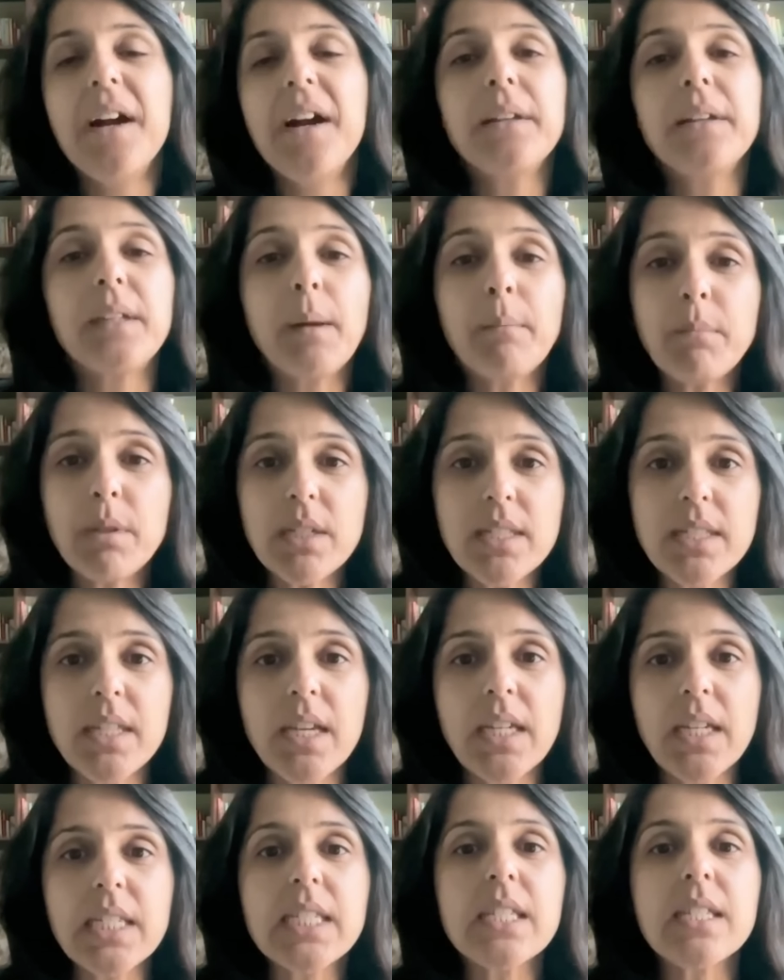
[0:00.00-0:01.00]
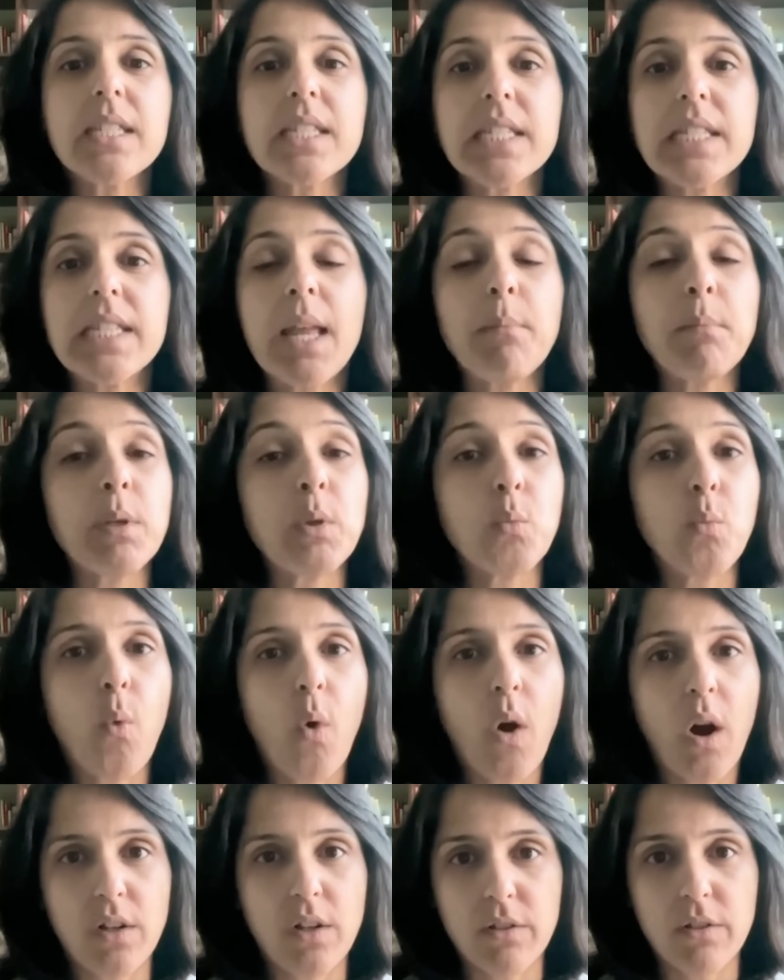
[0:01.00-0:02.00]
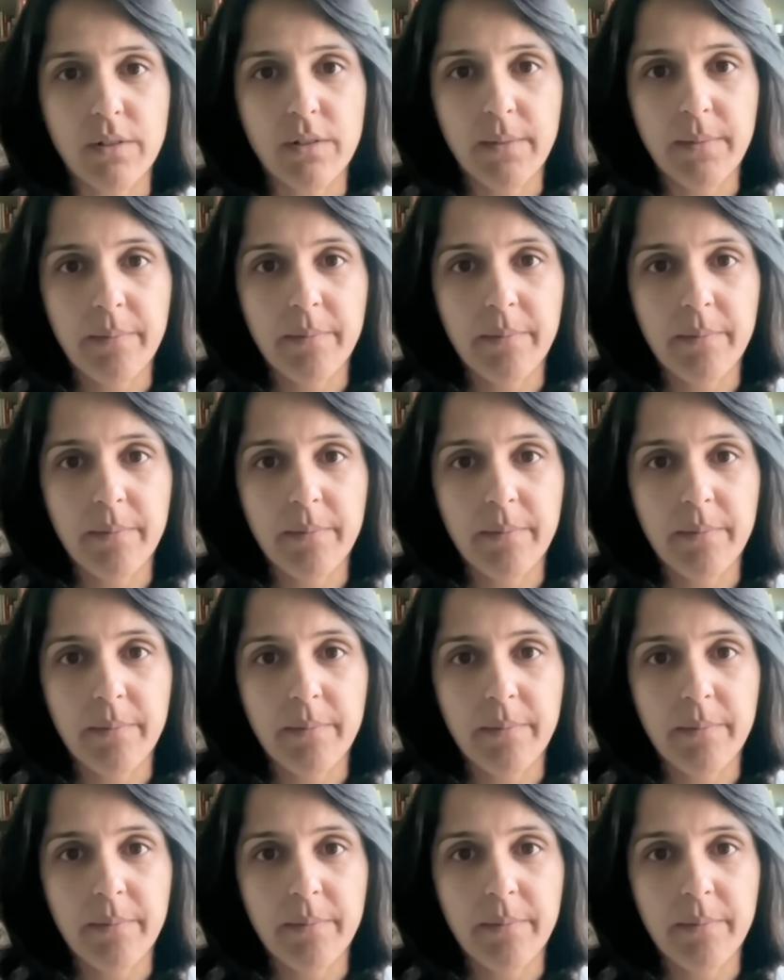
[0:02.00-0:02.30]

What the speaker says: Number six is lemon water.